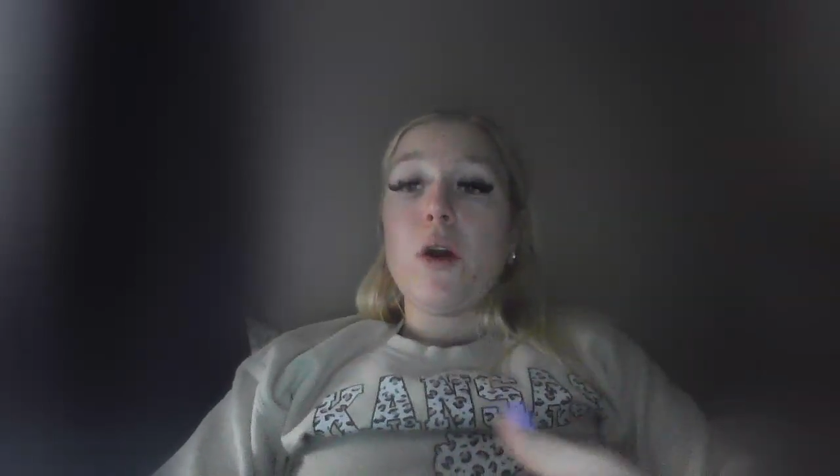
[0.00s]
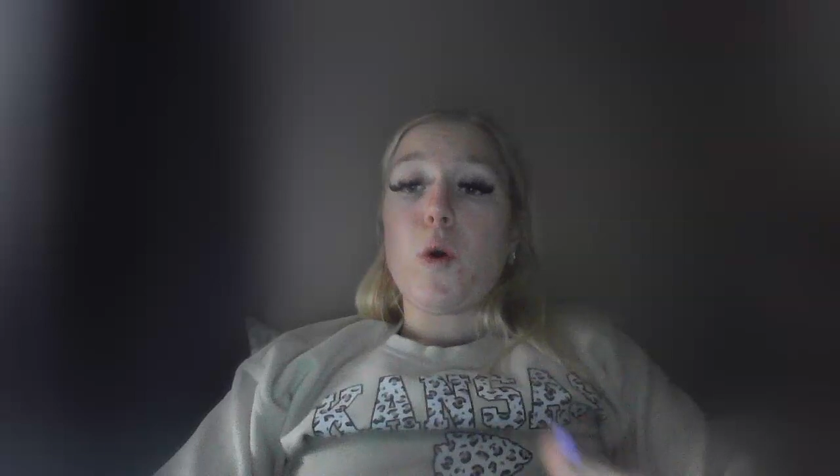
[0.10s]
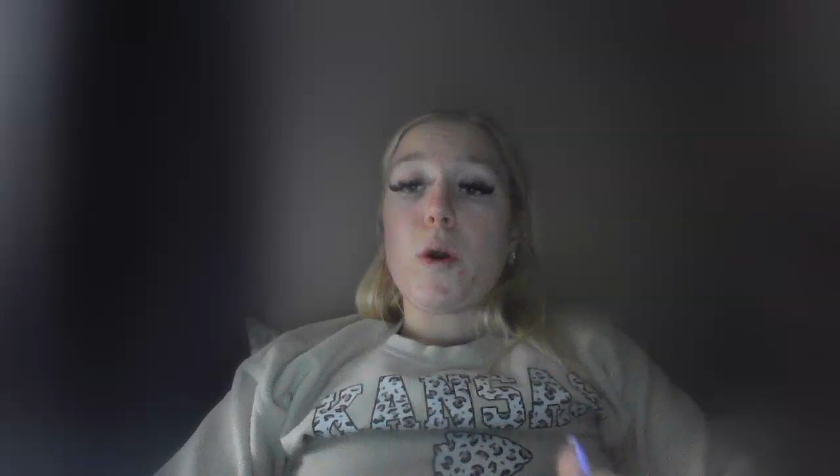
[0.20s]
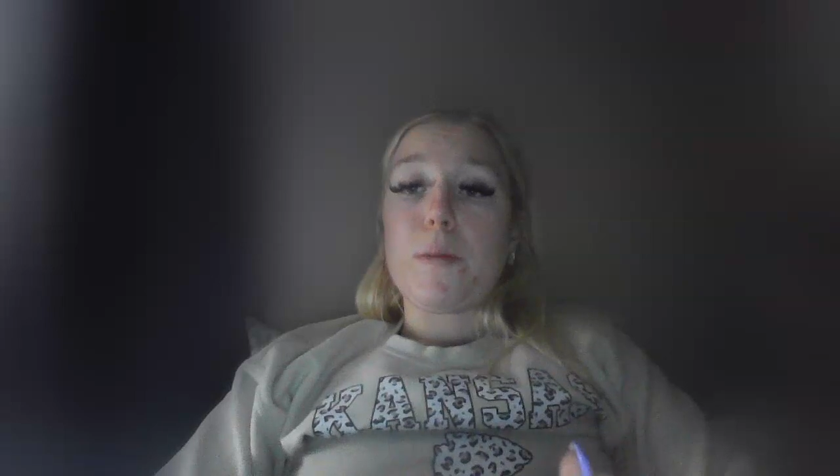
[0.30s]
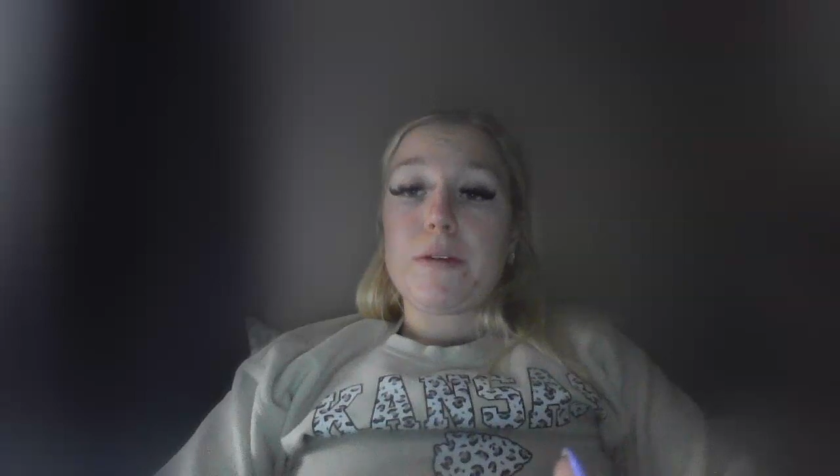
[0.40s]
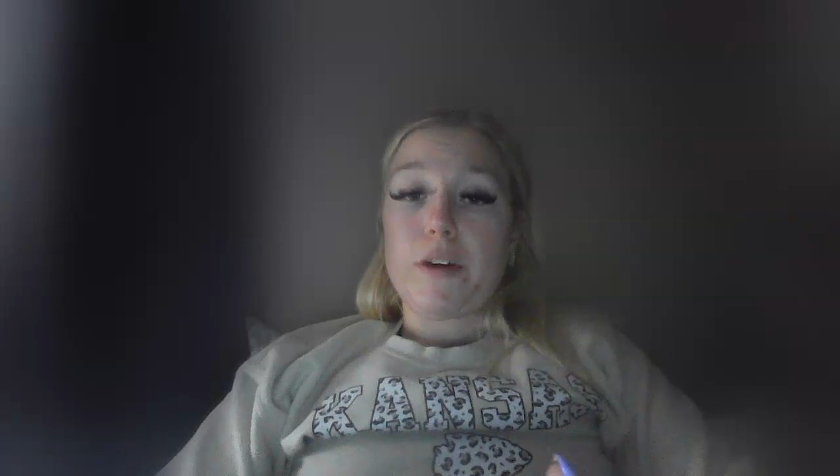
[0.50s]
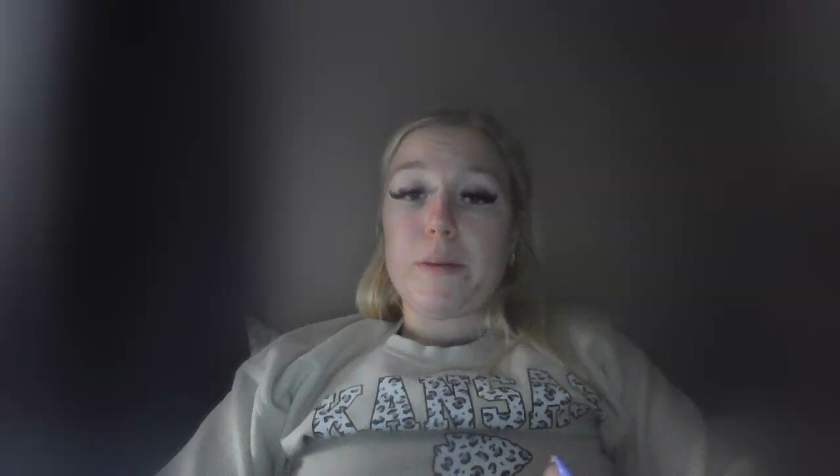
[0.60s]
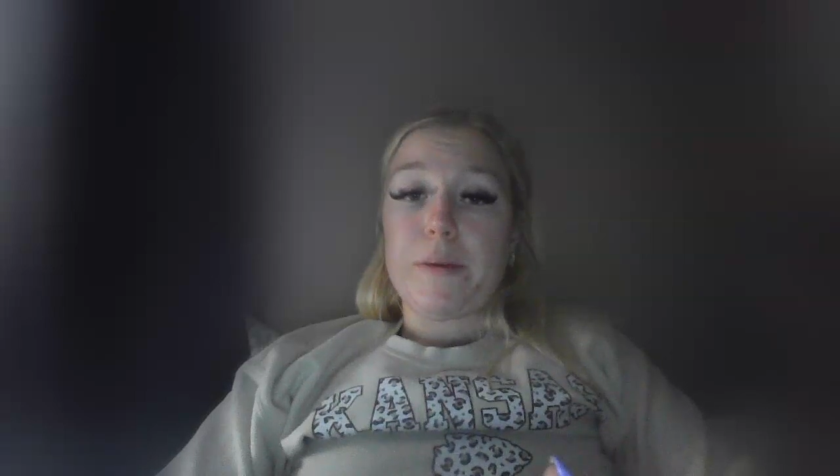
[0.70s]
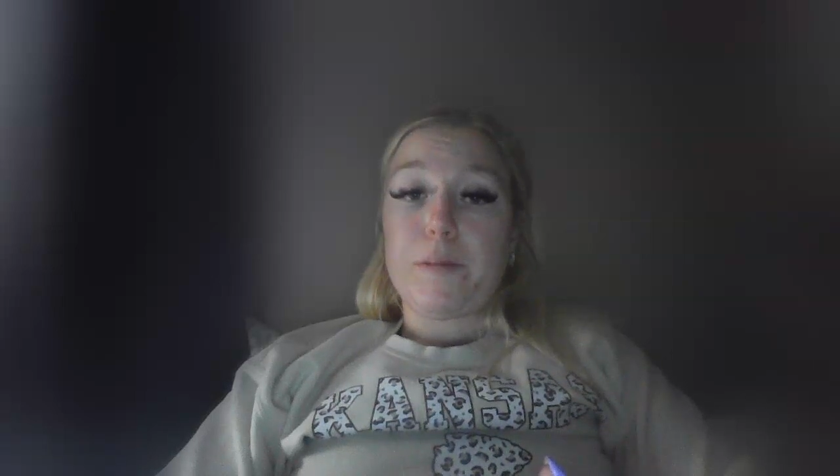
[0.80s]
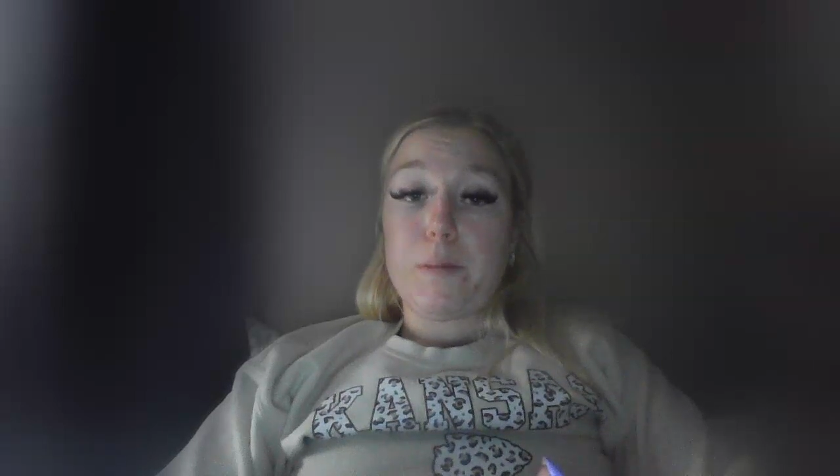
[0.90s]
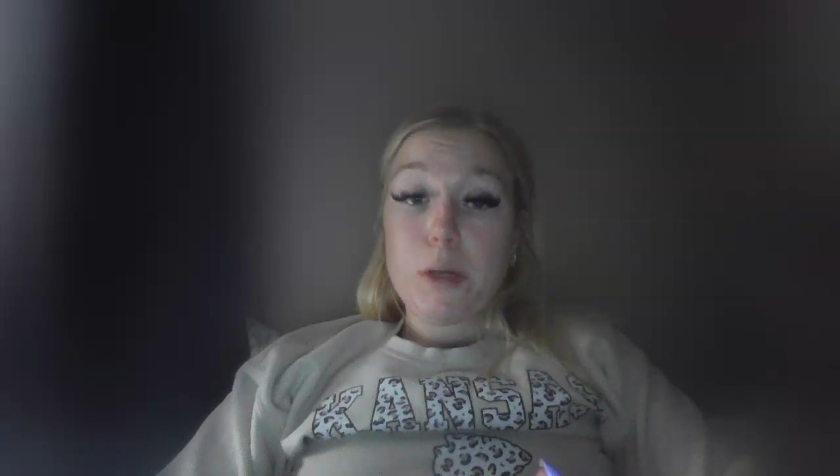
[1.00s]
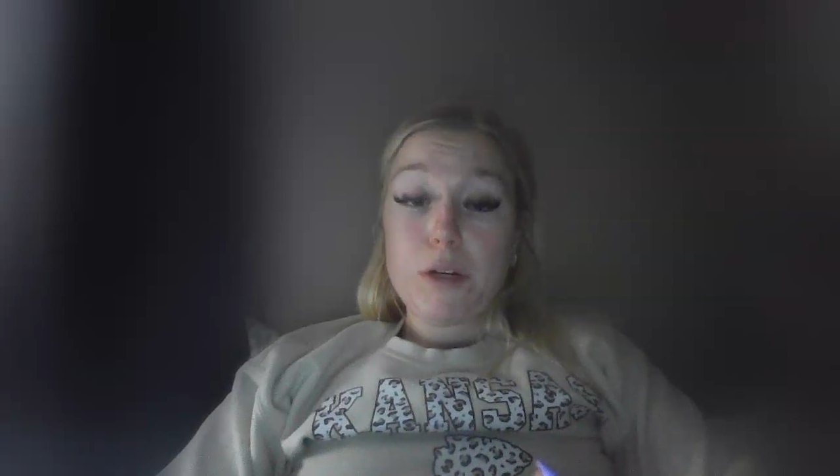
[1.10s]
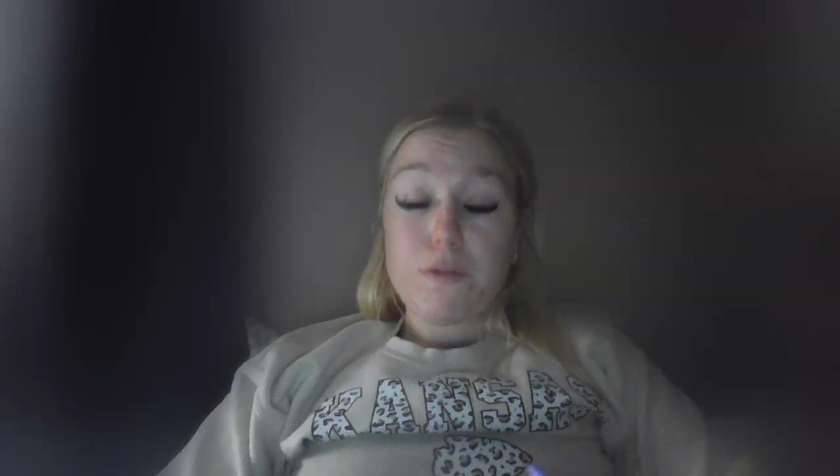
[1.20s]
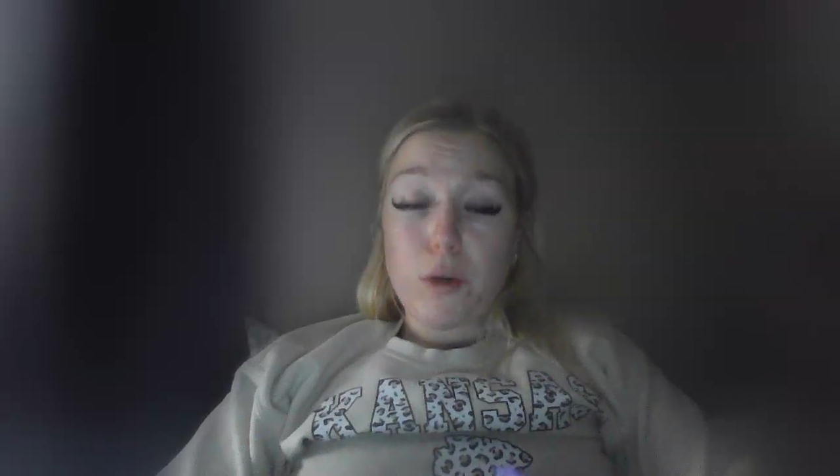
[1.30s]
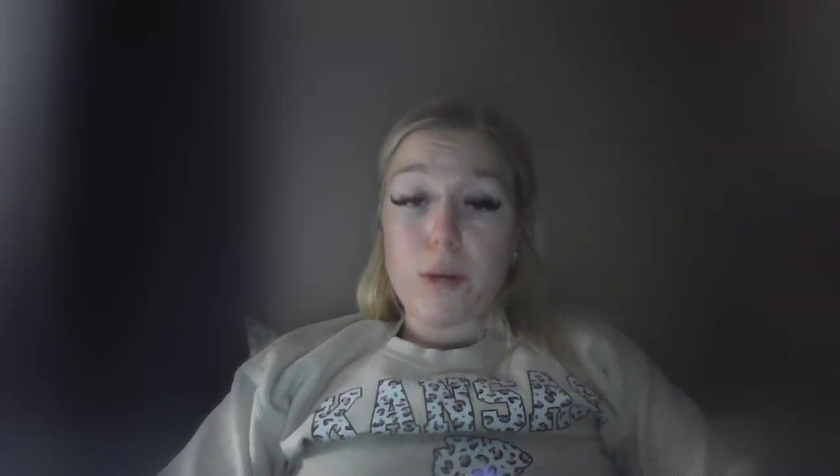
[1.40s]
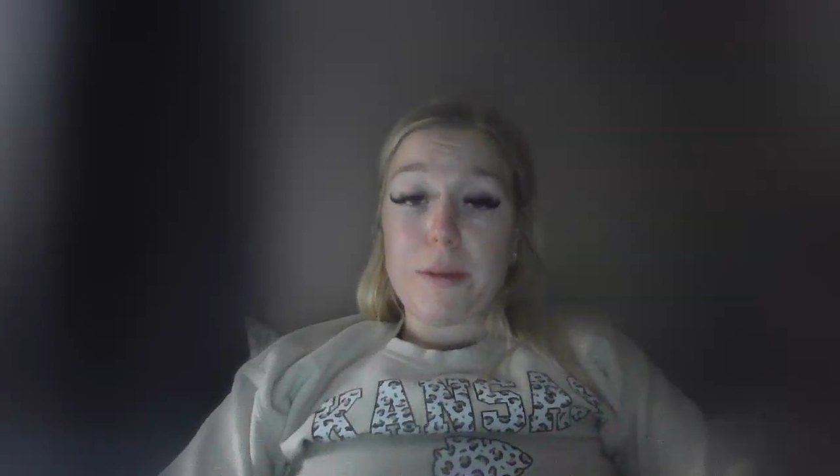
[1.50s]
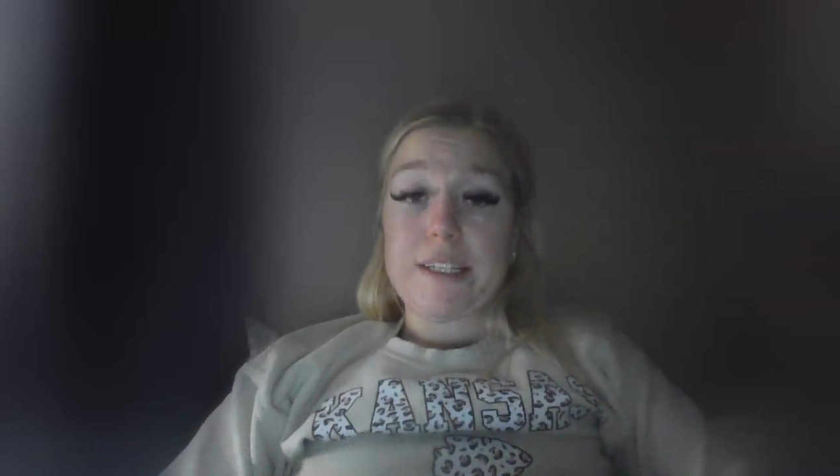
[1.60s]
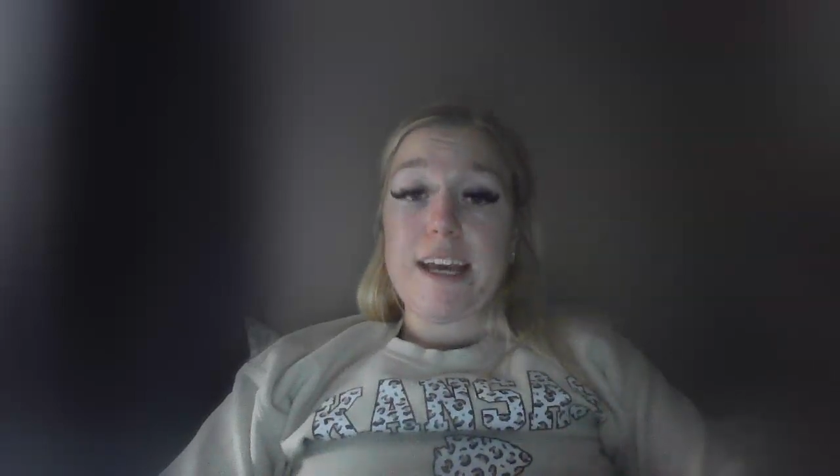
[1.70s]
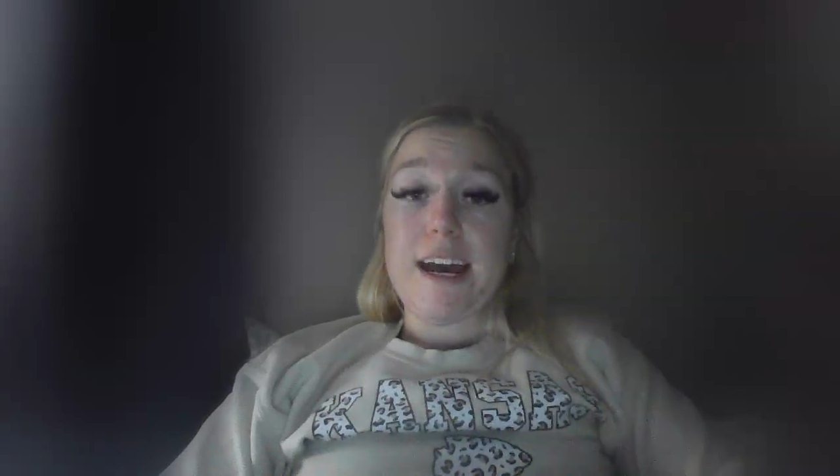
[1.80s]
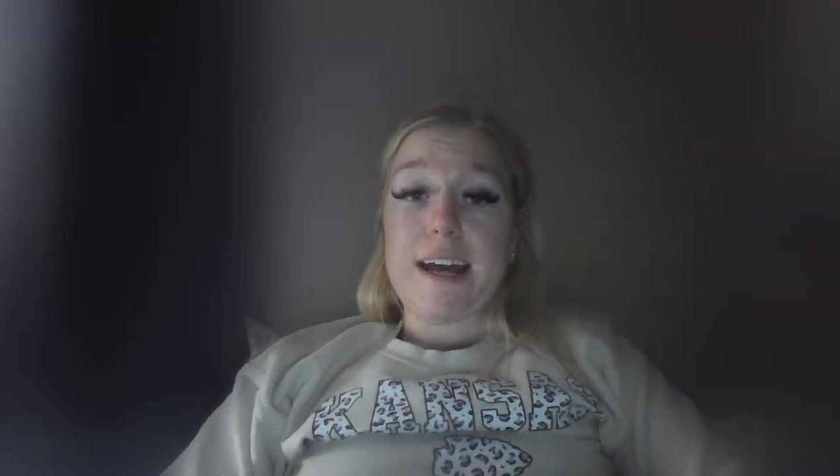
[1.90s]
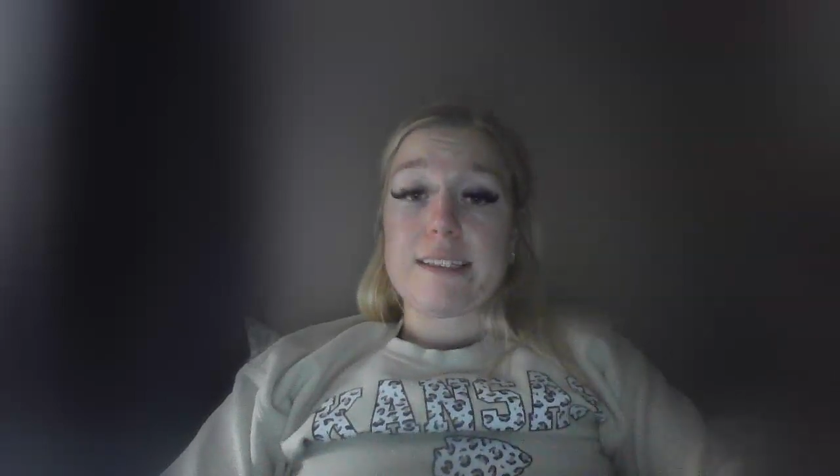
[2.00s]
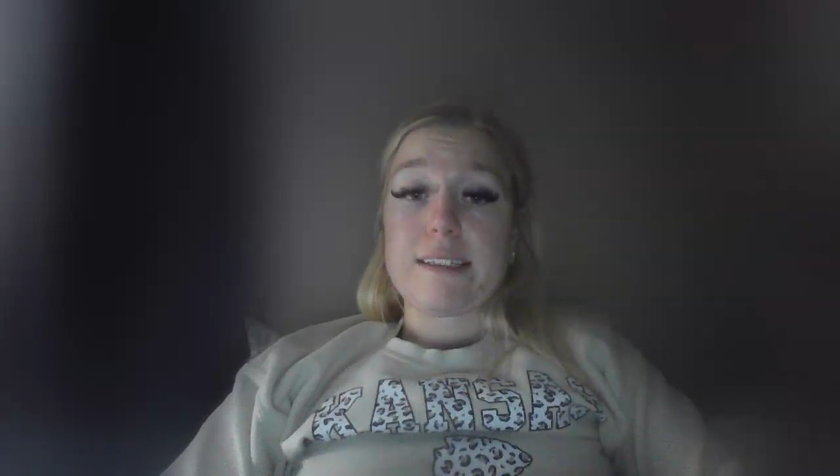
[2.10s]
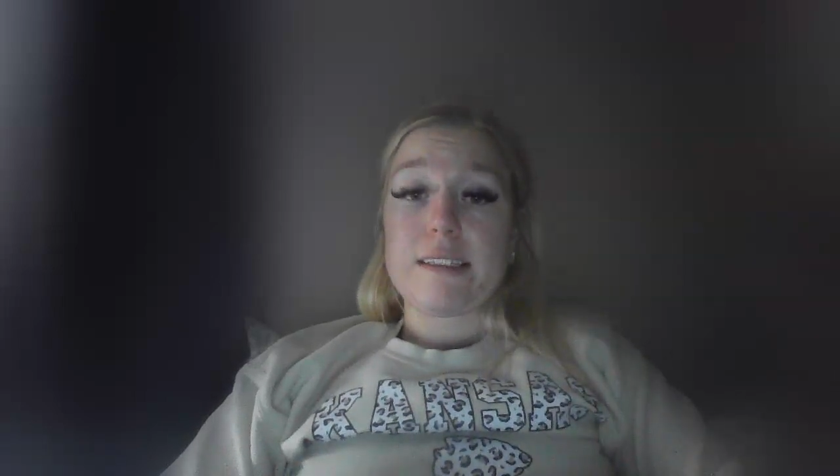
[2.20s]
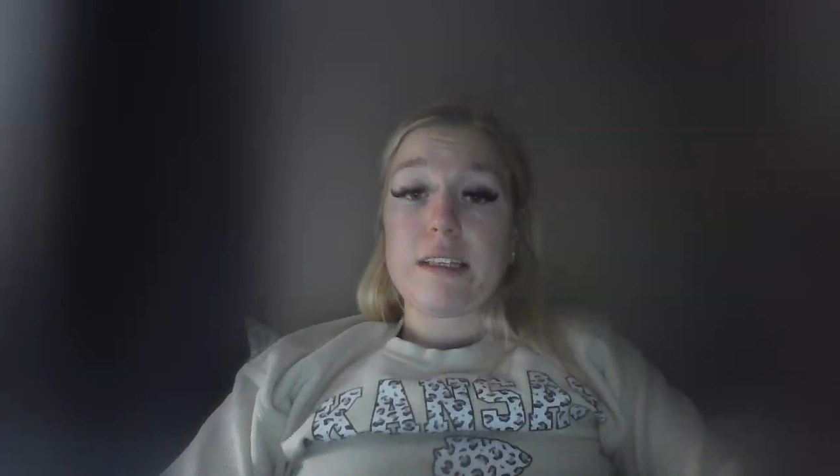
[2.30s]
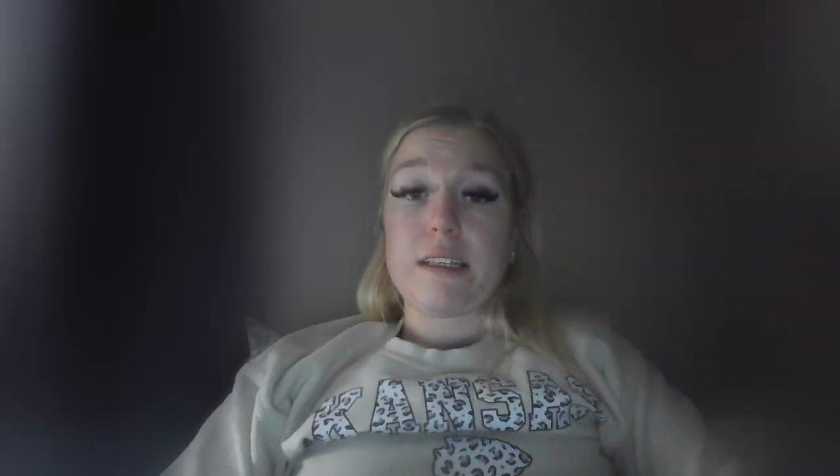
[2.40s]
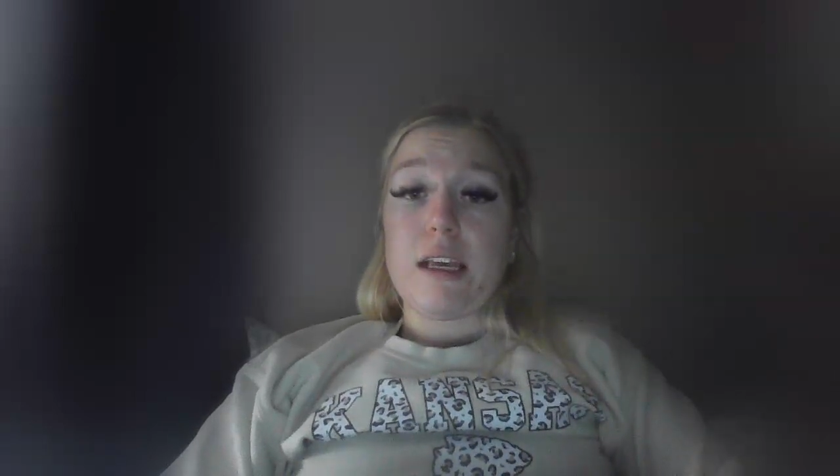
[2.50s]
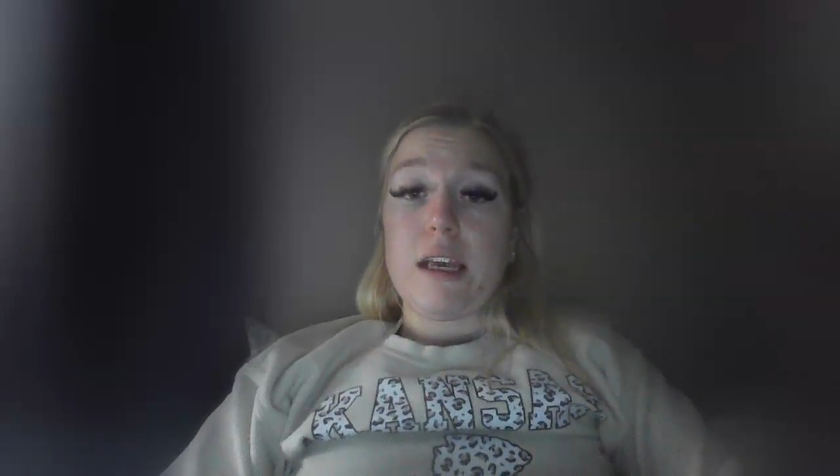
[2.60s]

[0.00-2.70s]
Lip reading: or performing tasks.